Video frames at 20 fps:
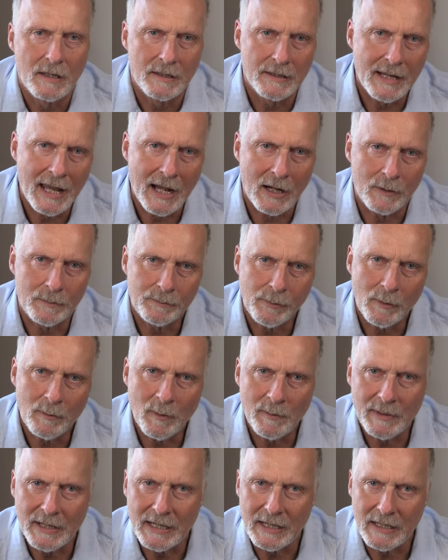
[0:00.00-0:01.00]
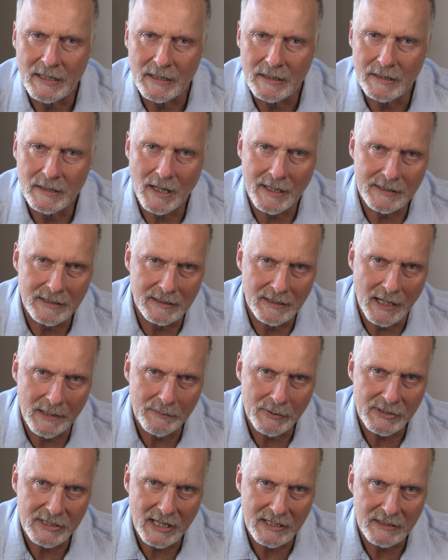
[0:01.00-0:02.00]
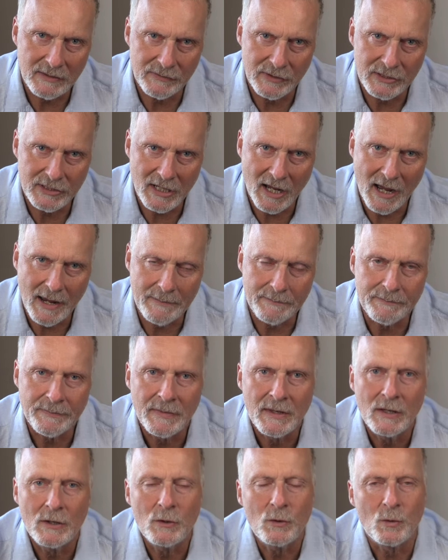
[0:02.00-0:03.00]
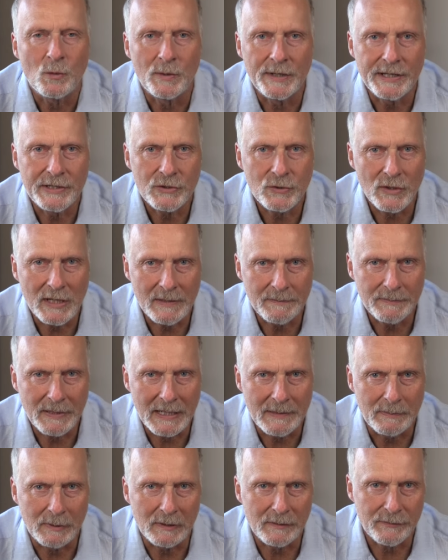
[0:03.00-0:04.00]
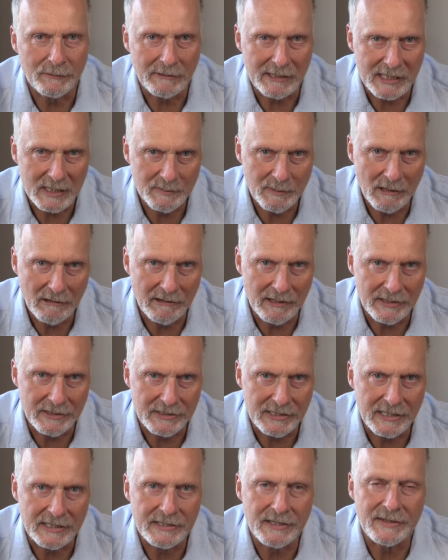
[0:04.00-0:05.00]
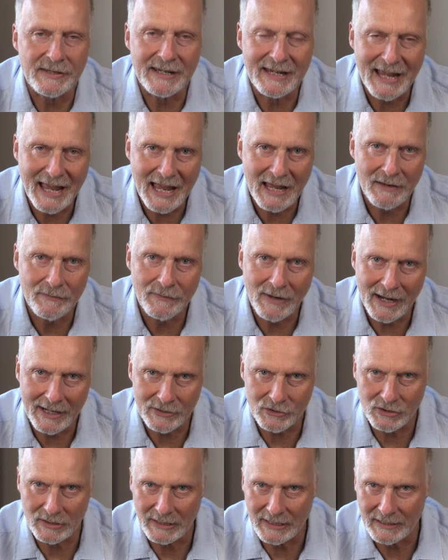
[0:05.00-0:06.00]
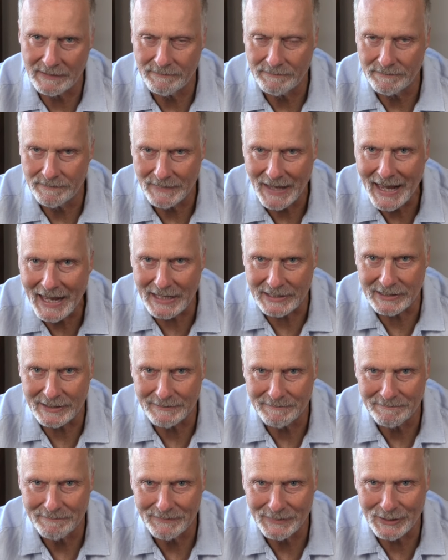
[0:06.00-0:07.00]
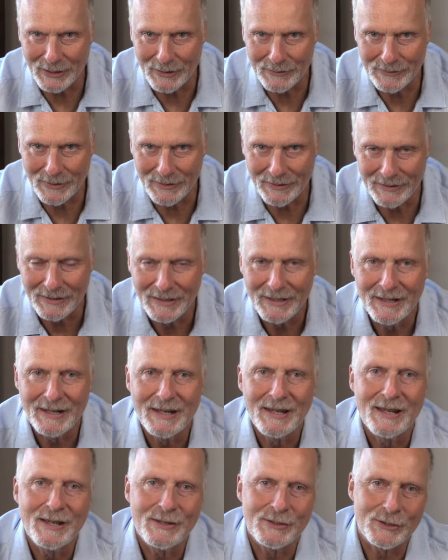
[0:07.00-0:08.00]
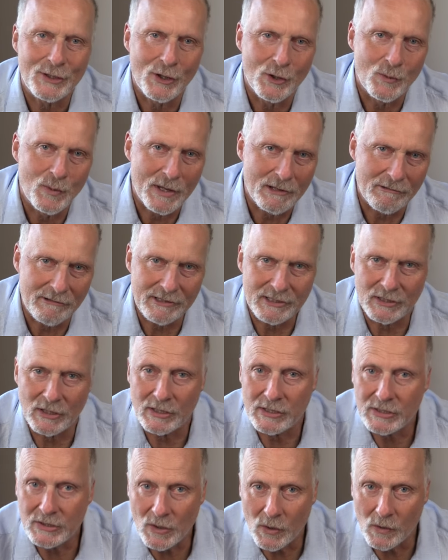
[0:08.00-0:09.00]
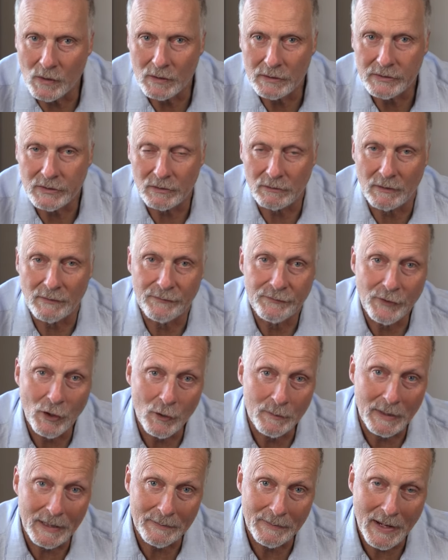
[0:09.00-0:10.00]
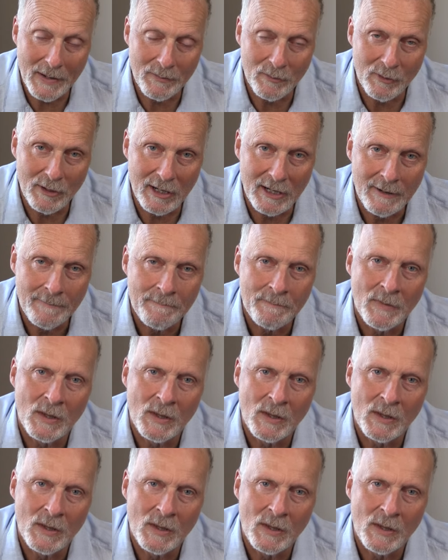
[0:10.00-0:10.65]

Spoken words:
Now, probably 99% of the time, we treat people for experiences that they have actually had. So whether it's an assault or a phobic memory